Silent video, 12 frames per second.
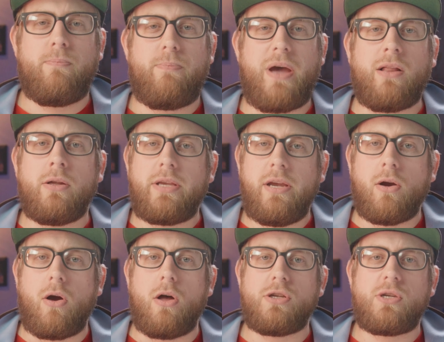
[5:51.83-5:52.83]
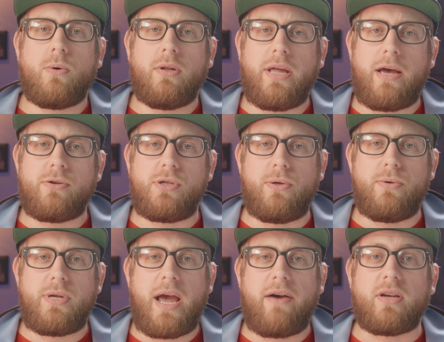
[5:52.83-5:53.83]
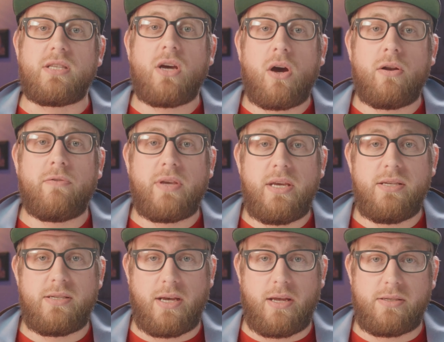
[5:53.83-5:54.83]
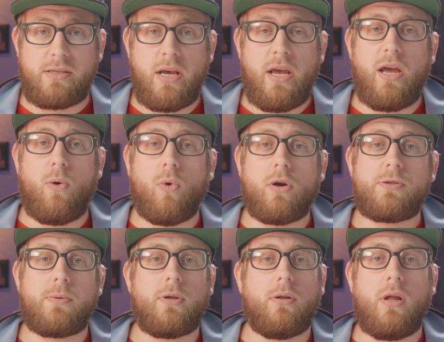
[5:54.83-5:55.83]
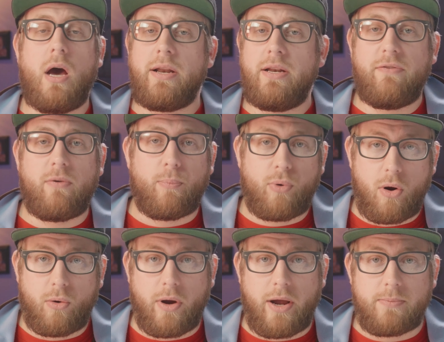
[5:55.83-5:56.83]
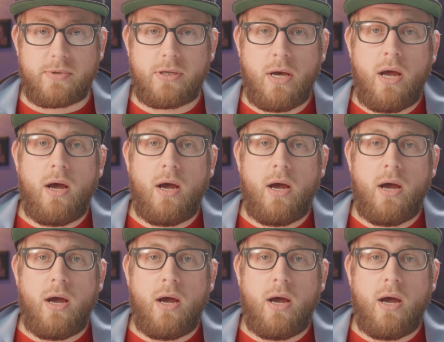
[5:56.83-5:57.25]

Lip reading: Palette Gear also allows you to have a ton of key sets and works with a lot of different programs.